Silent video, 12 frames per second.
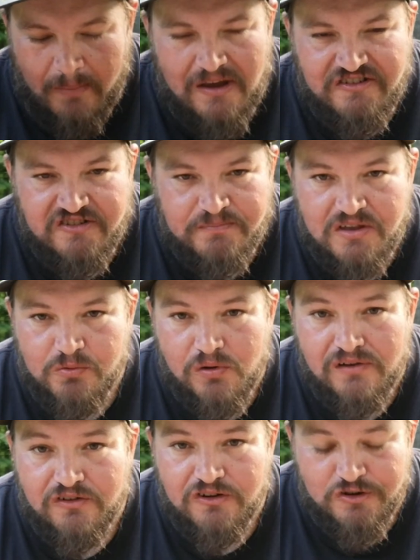Might just be the
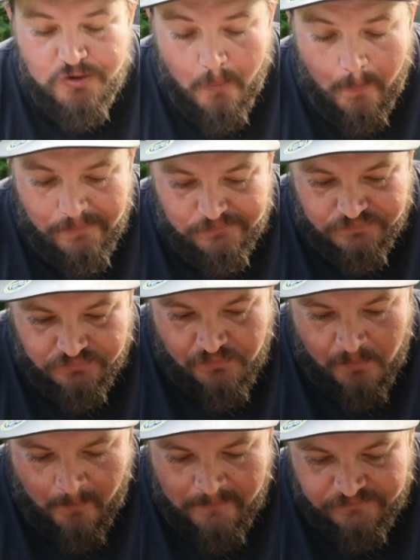river too.
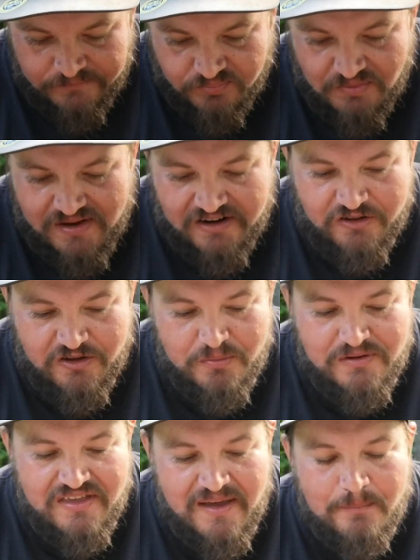Got a little
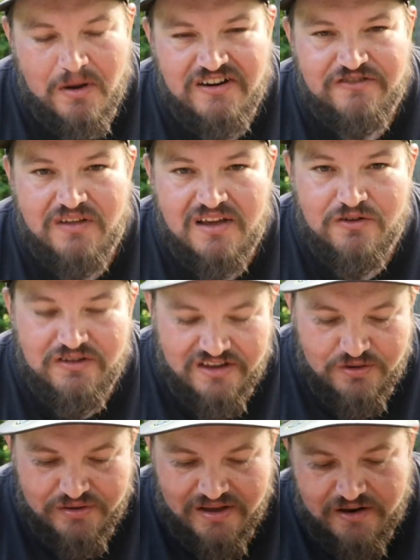bit of that muddy flavor that
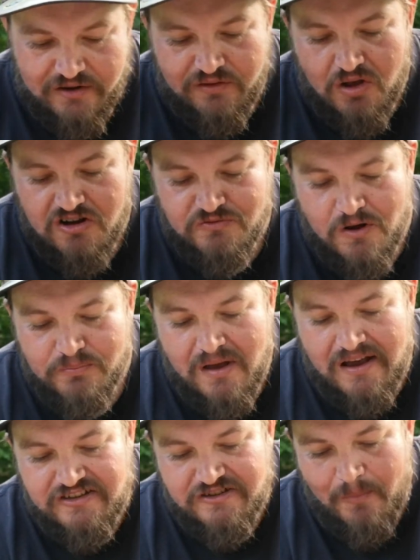you get out of a largemouth
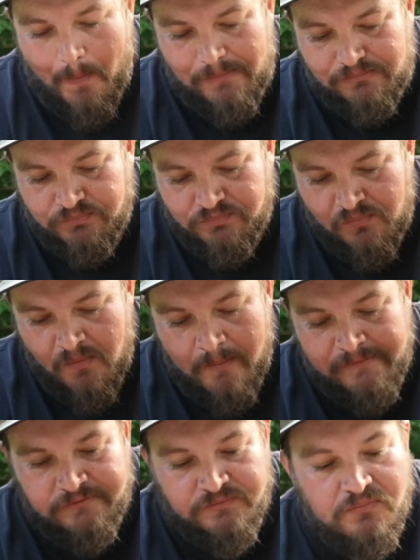bass.
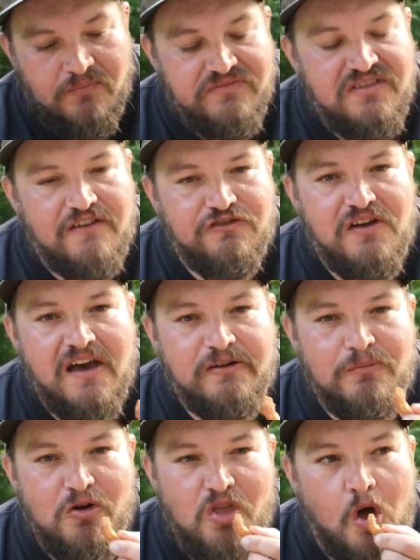Definitely
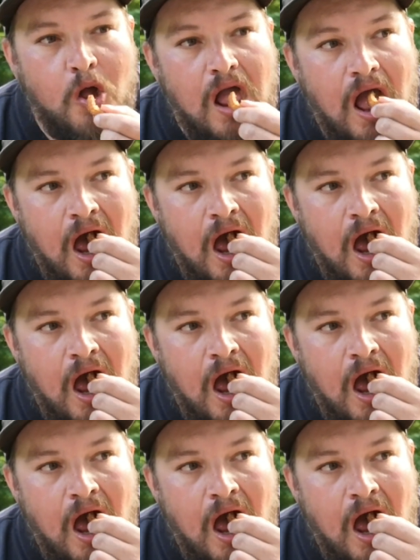edible though.